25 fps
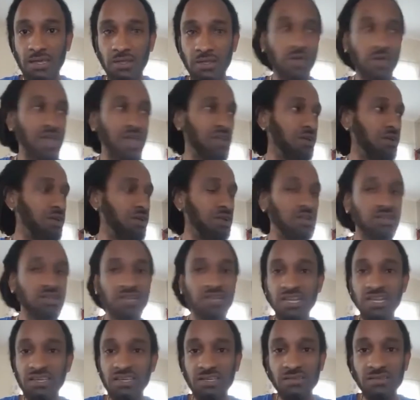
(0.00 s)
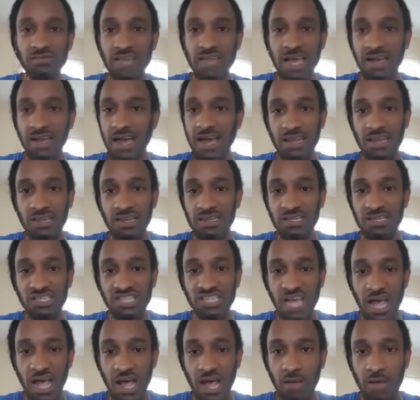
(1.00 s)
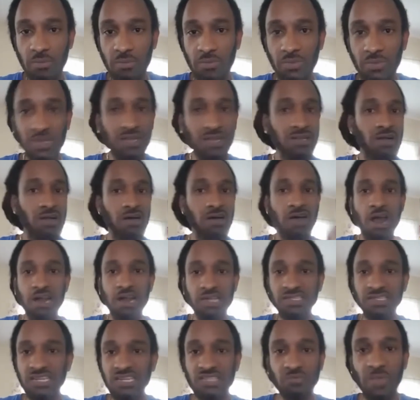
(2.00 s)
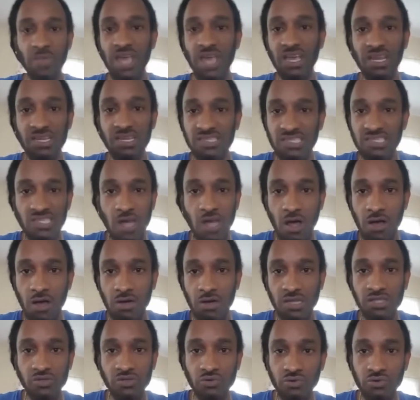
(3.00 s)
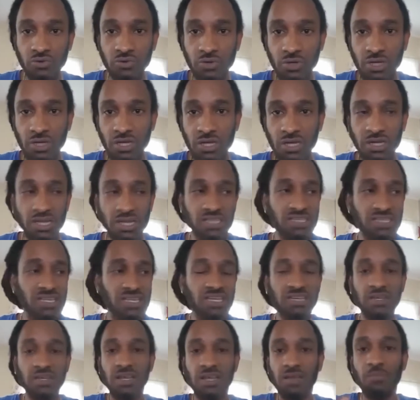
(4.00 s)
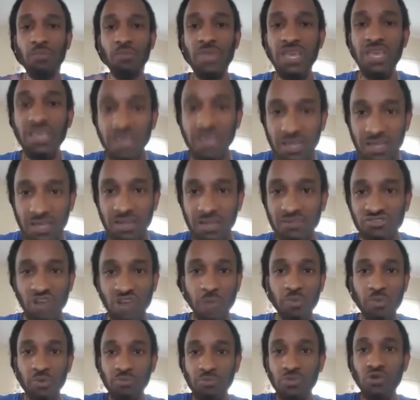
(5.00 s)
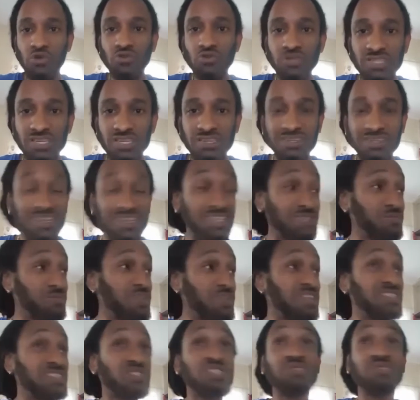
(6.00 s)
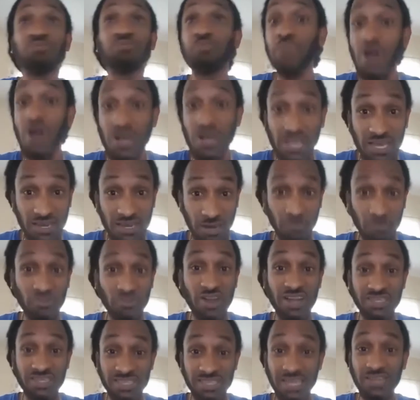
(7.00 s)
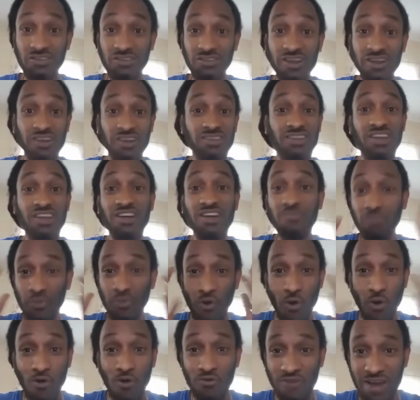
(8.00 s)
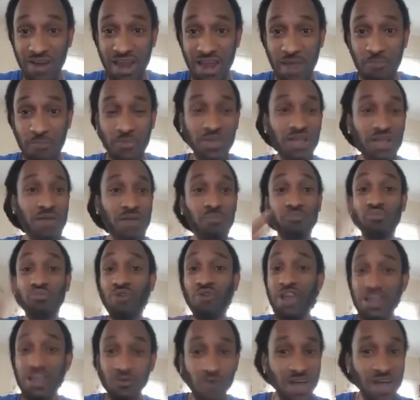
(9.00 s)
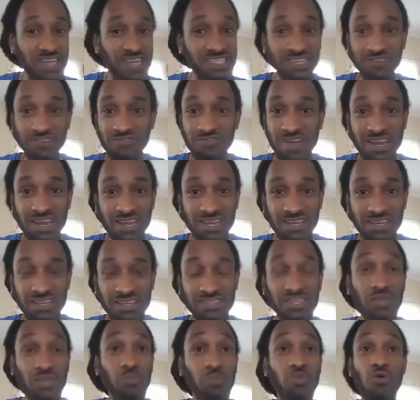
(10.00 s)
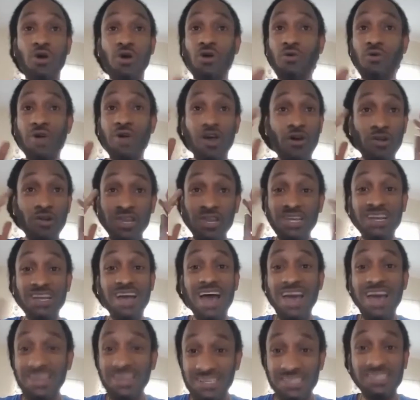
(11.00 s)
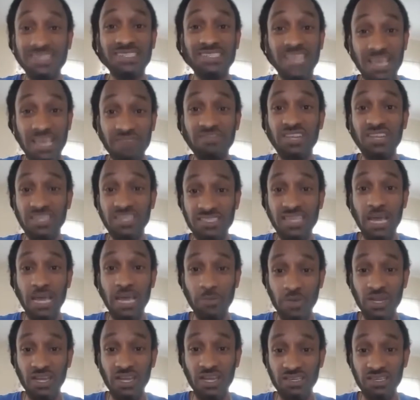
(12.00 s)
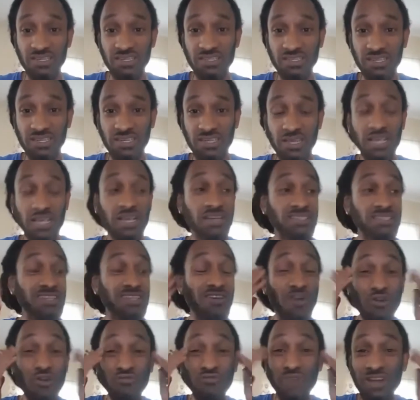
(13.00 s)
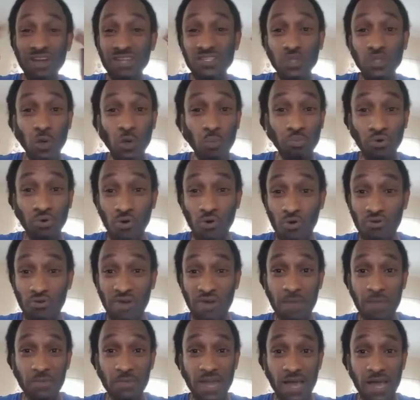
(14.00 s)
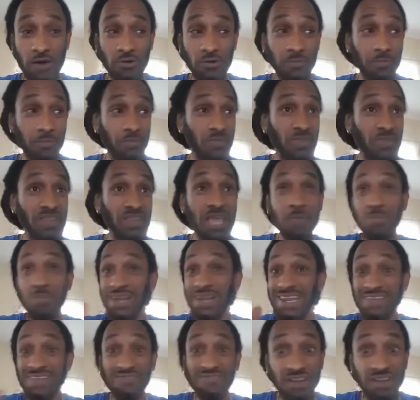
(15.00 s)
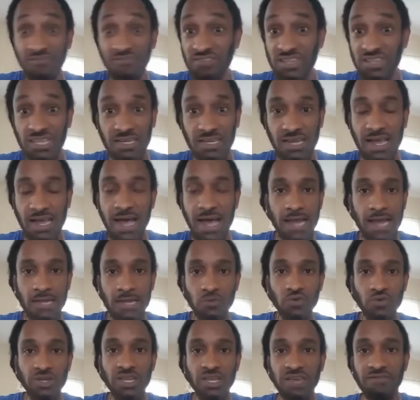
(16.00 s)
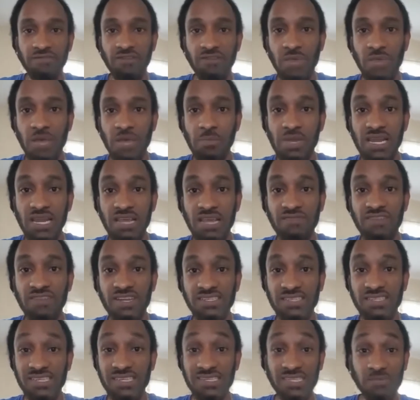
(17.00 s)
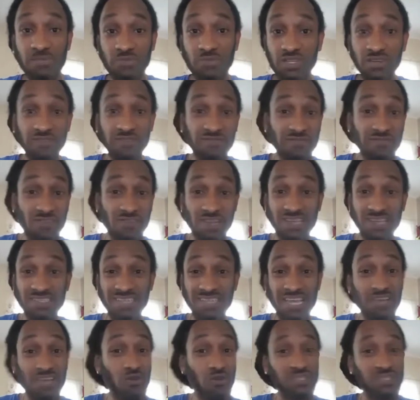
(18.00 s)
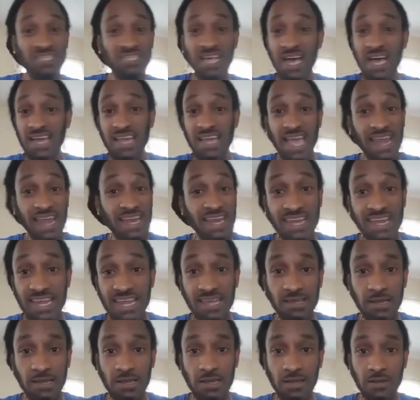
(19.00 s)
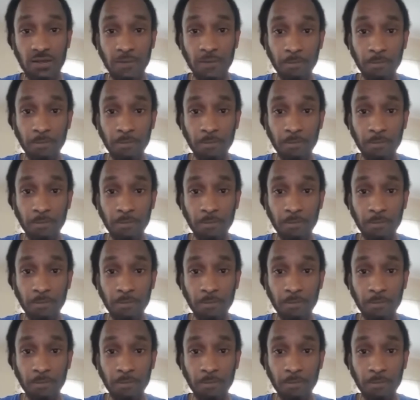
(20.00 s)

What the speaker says: You hating on a little nigga that got a little job, little artist that's making a song or two. This nigga, me, dropping music. These niggas is bugging. I'm trying to tell you, they're programmed, brainwashed already to the point where only God could save these type of niggas. Because they're already so programmed out. They believe in everything that Hollywood give them. They believe in the system to the fullest. They go sign any deal.